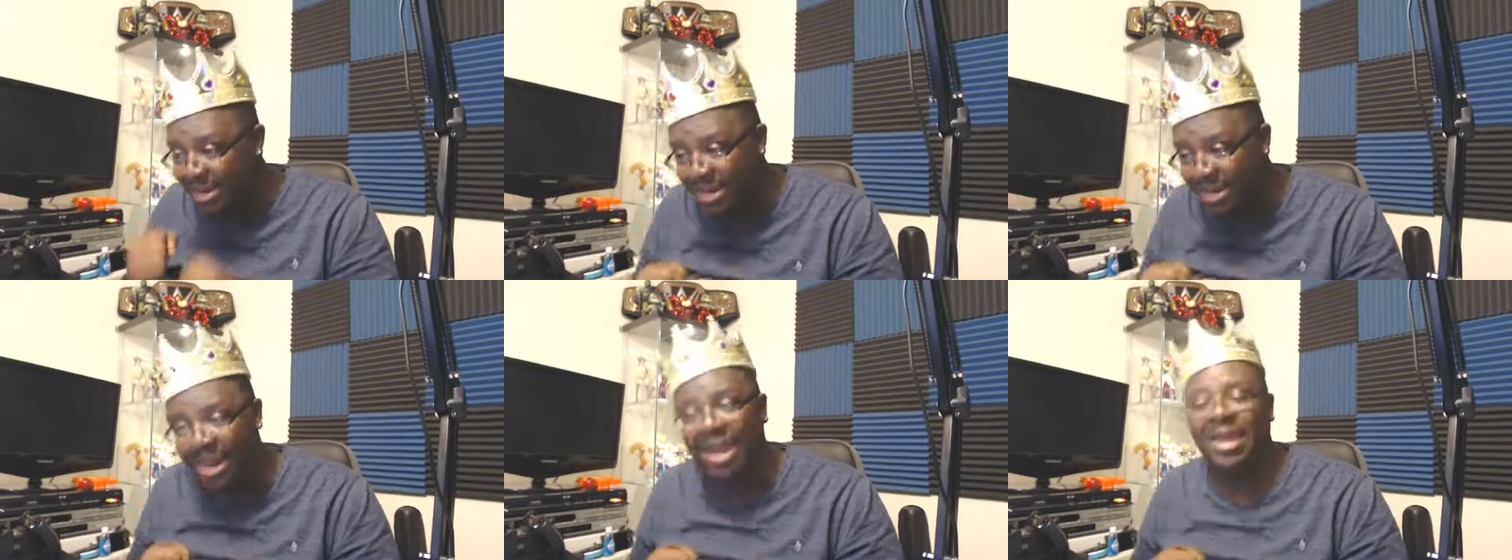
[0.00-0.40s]

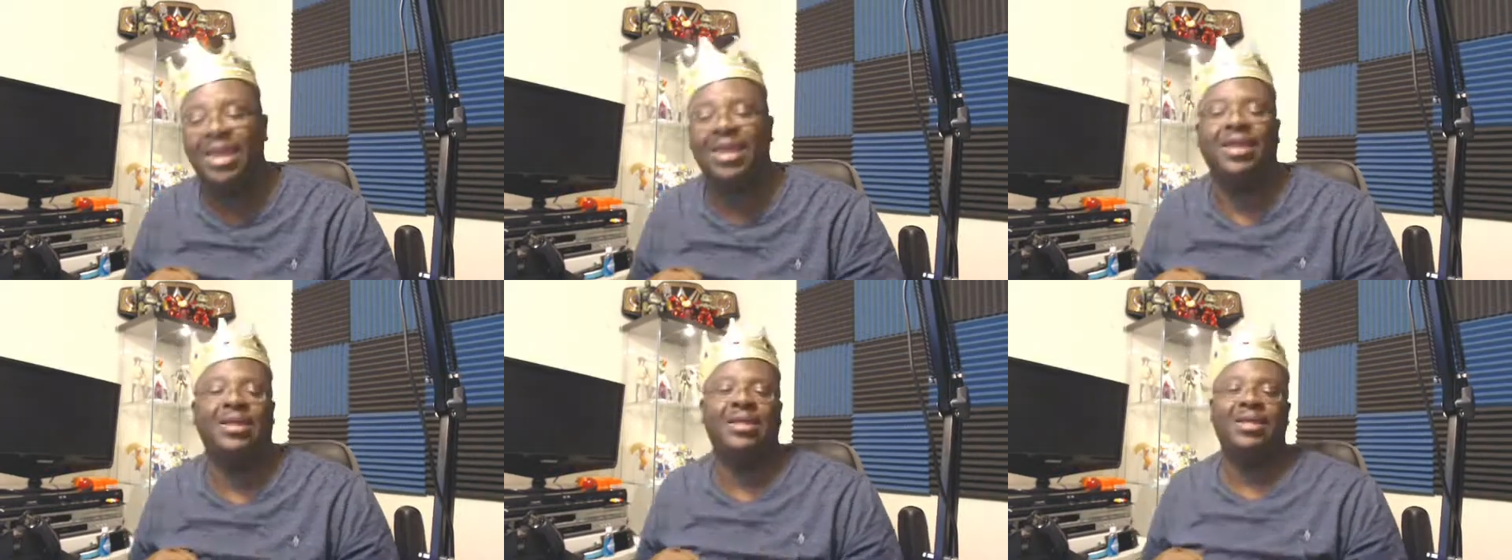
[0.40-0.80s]
the
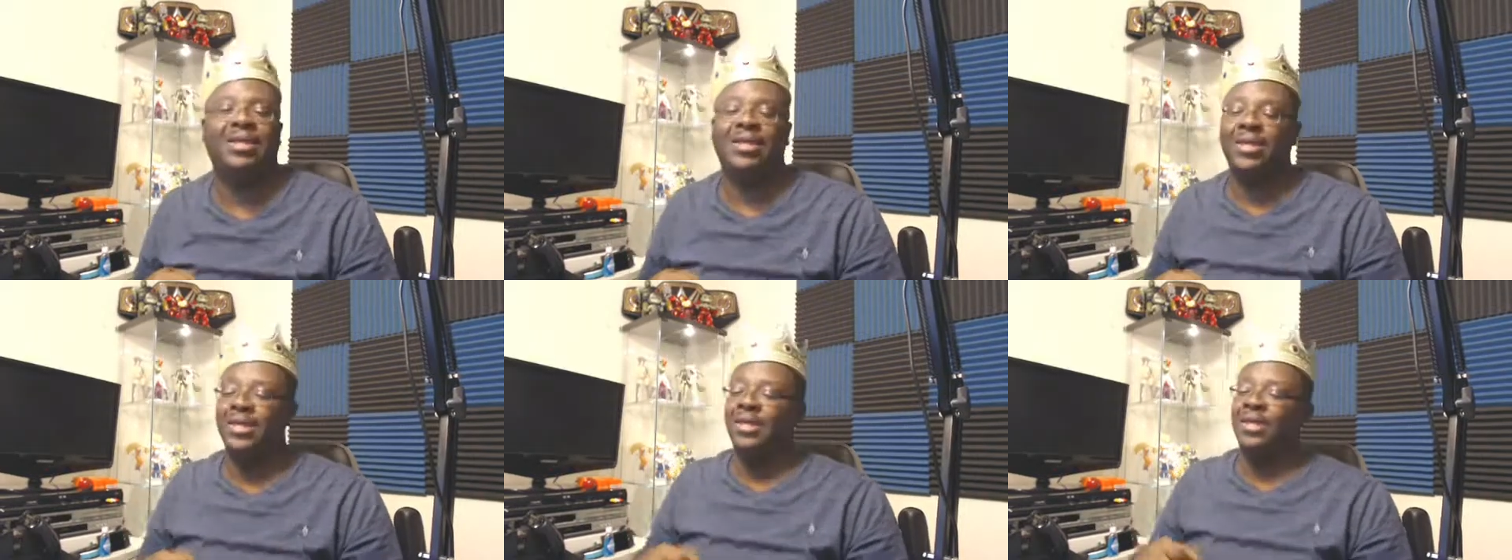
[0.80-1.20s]
day.
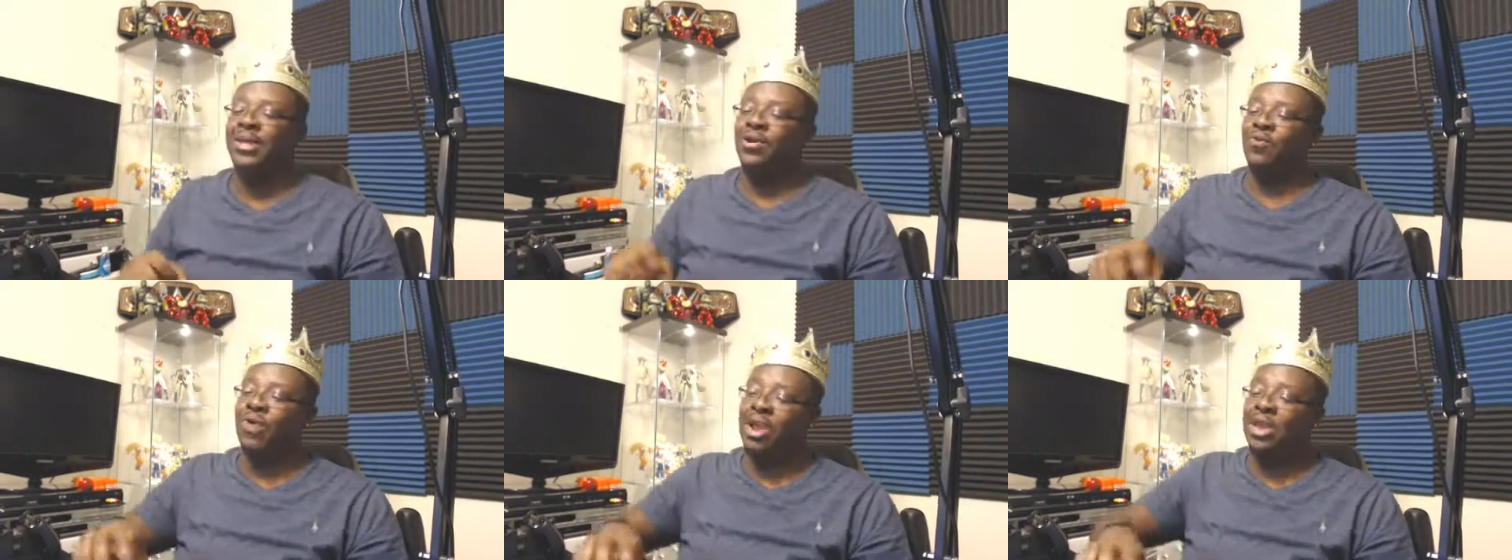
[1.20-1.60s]

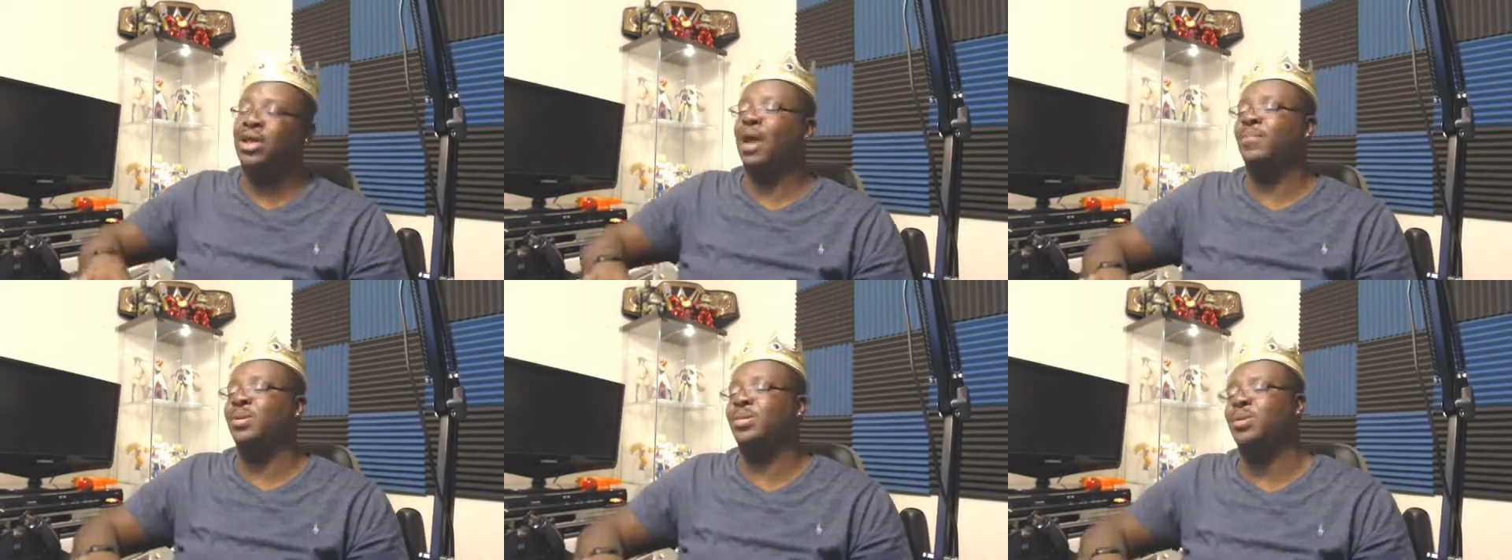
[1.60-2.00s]
Rate,
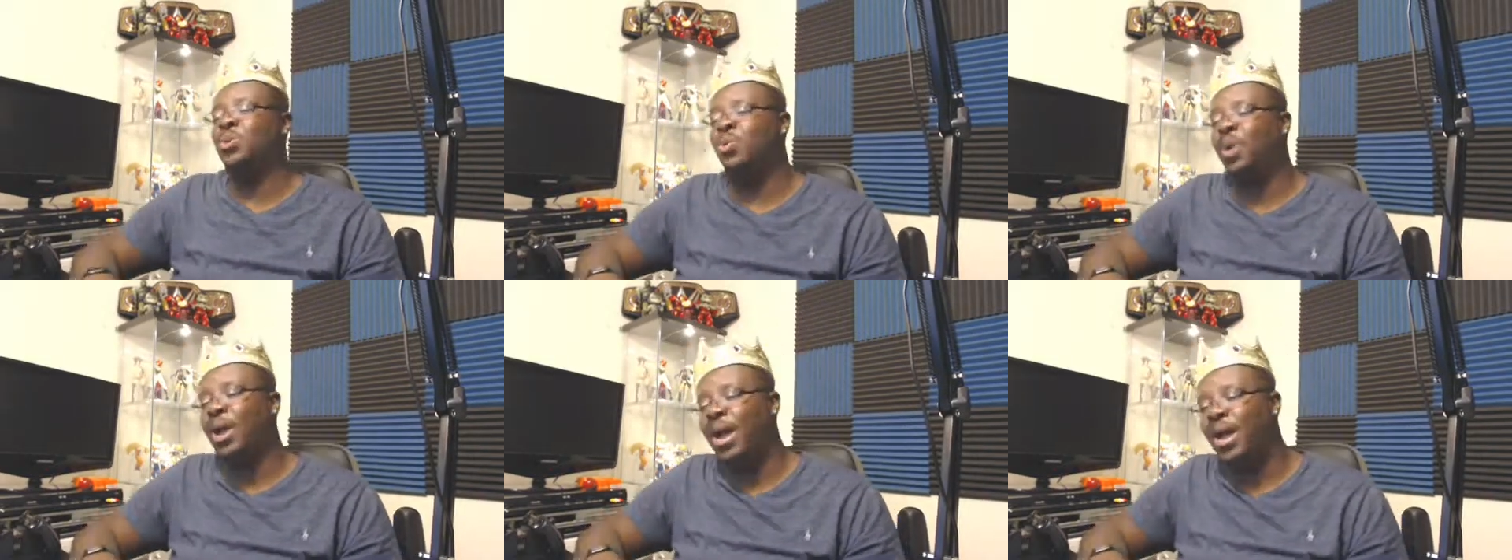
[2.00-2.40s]
comment,
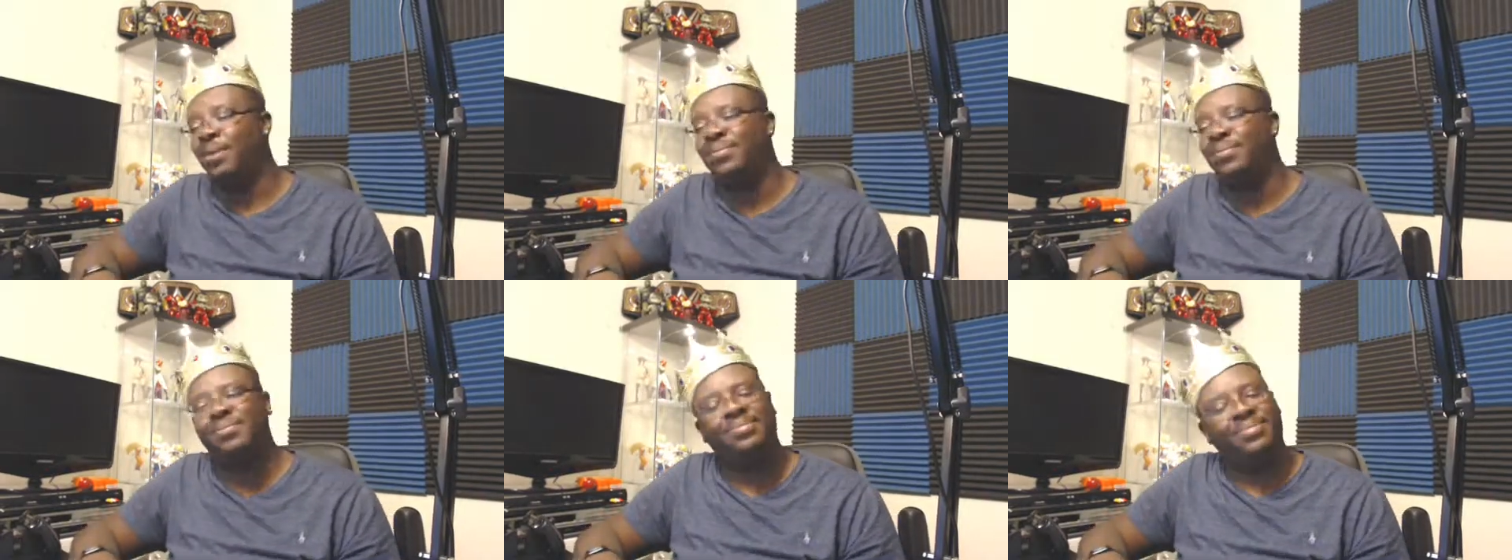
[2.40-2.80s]

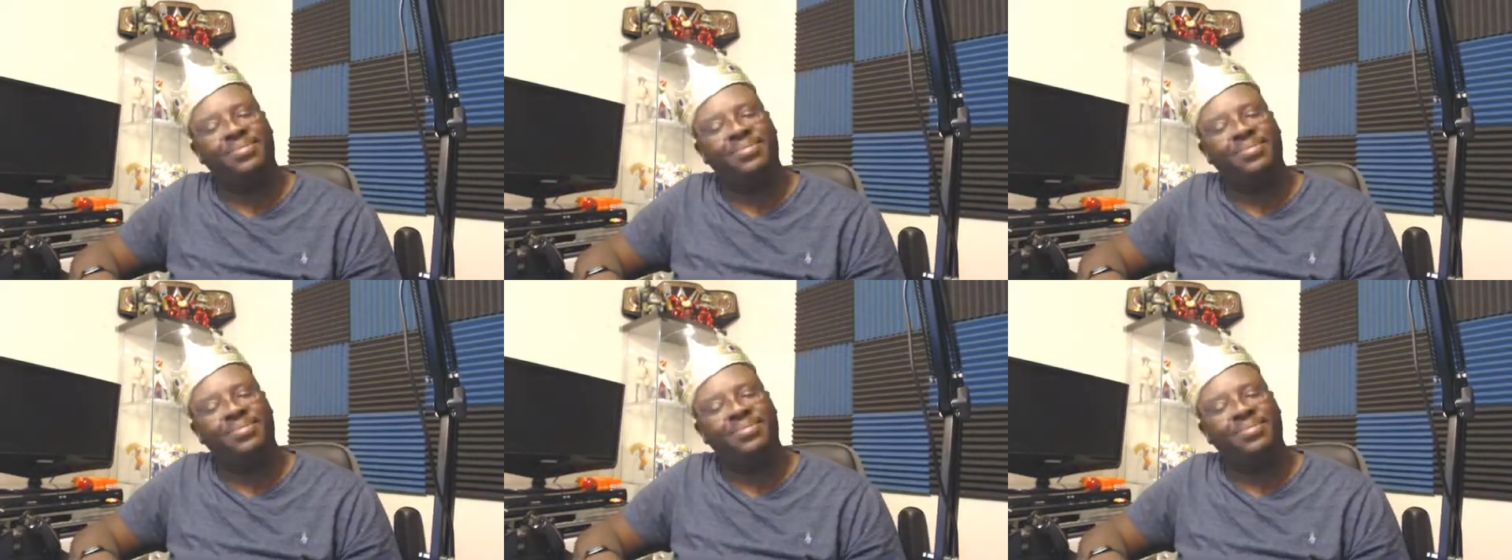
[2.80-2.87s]
subscribe.